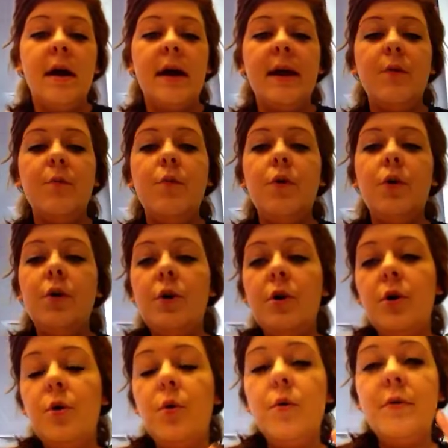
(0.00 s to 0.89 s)

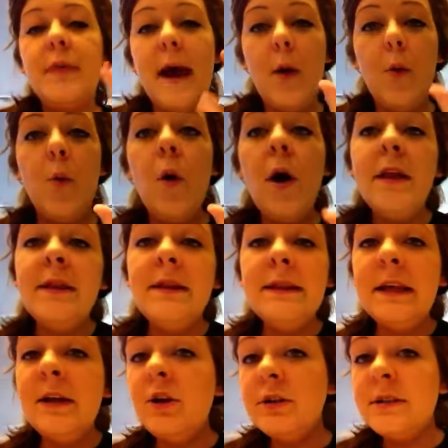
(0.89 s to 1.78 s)
that
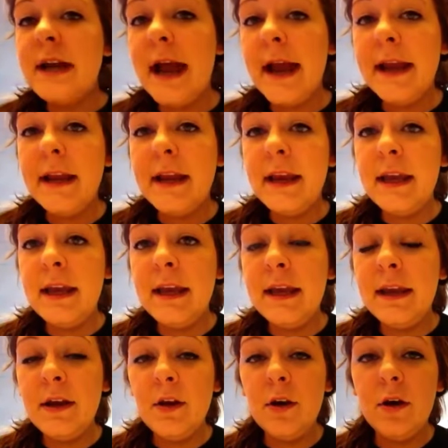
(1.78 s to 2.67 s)
one little
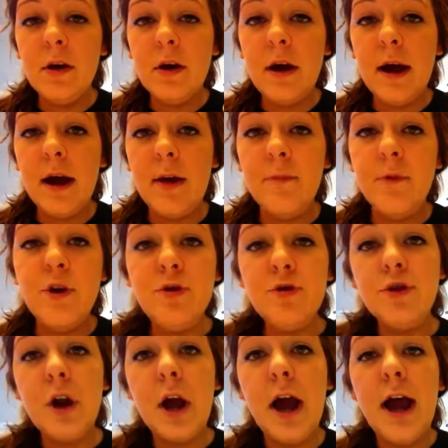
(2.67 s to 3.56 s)
tiny
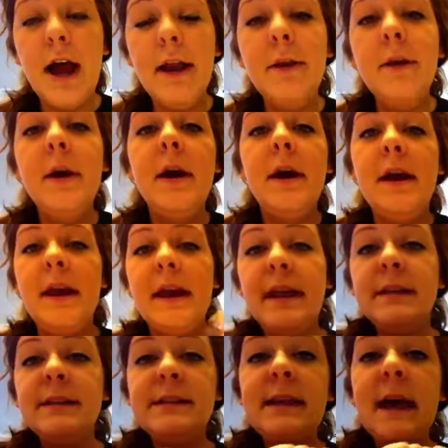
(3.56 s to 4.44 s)
neutron
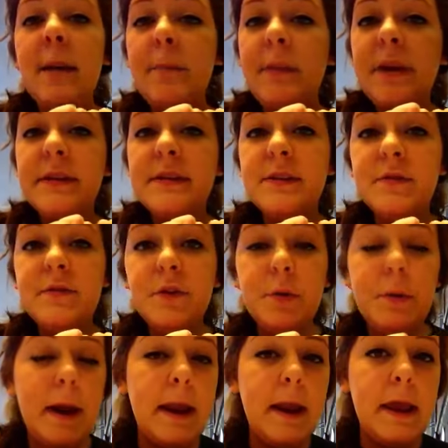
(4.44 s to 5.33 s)
hits that piece of
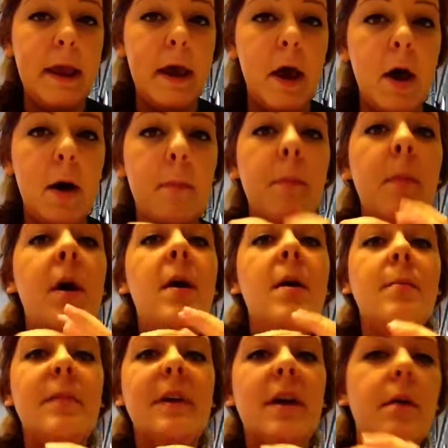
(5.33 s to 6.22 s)
uranium,
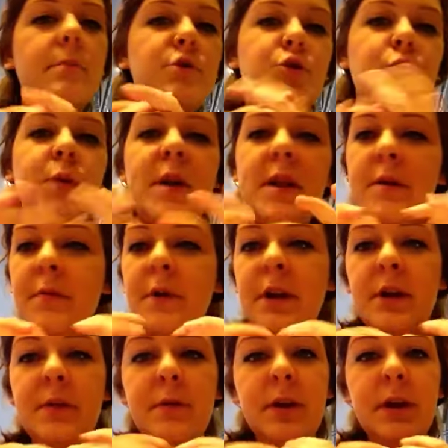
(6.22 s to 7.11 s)
becomes really,
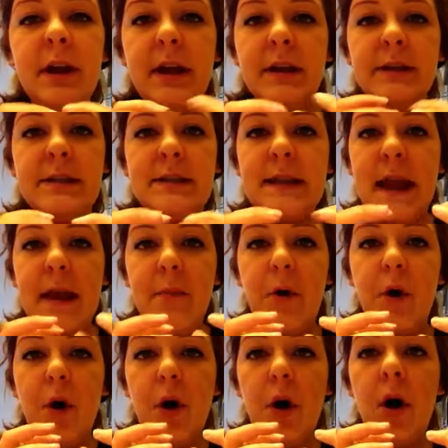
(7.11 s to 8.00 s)
really, really
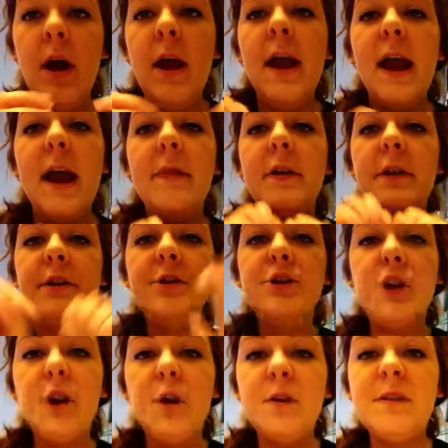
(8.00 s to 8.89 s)
unstable, and then
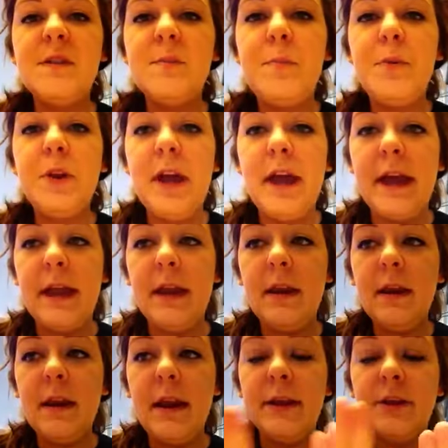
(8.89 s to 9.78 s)
it's going to split
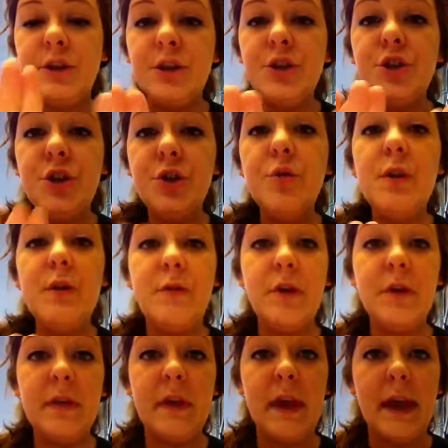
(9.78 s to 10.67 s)
into 2
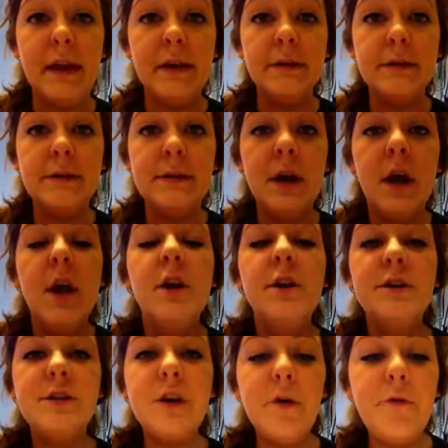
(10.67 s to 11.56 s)
different things.
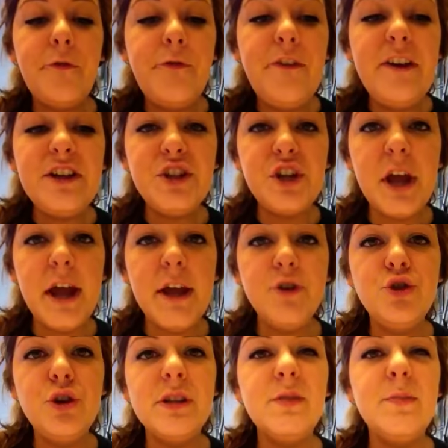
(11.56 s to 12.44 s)
So
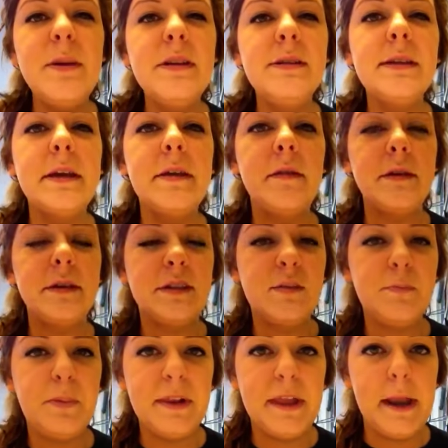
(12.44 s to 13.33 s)
fission just means like the
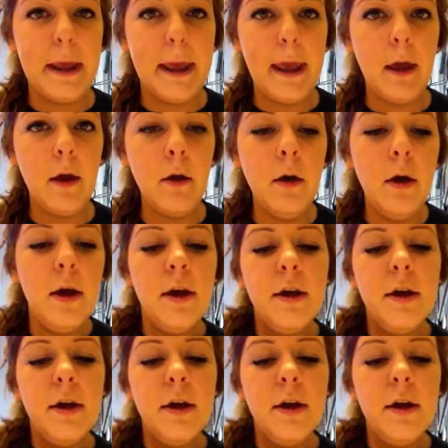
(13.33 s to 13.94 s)
splitting.